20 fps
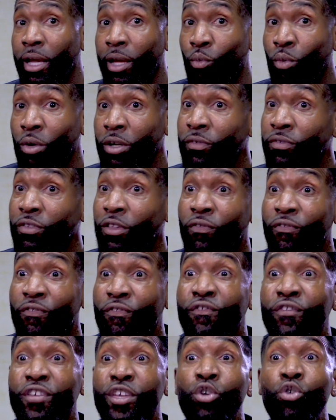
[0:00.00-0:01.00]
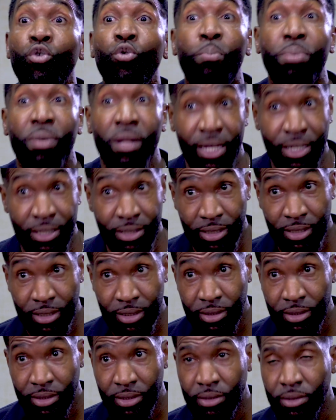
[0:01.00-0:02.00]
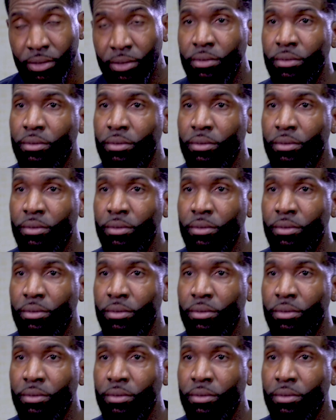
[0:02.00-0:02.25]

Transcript: One of the few places,